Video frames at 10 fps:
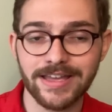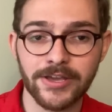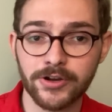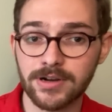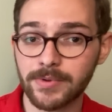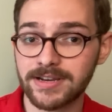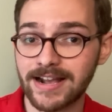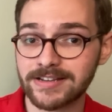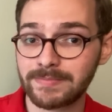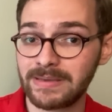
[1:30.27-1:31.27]
Here I'm
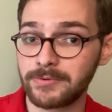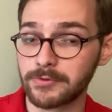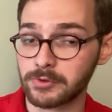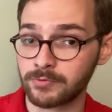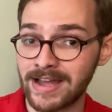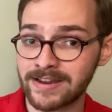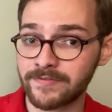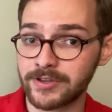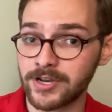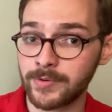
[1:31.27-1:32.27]
connecting people with red
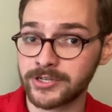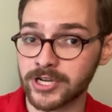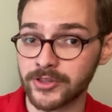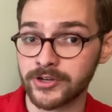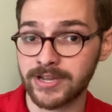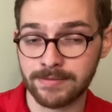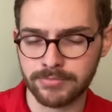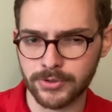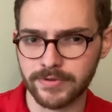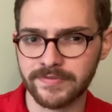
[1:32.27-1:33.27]
if they know each other
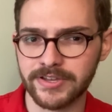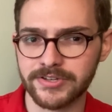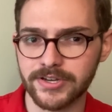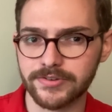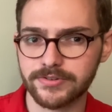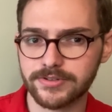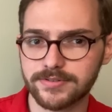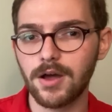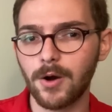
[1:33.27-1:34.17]
and blue if they don't.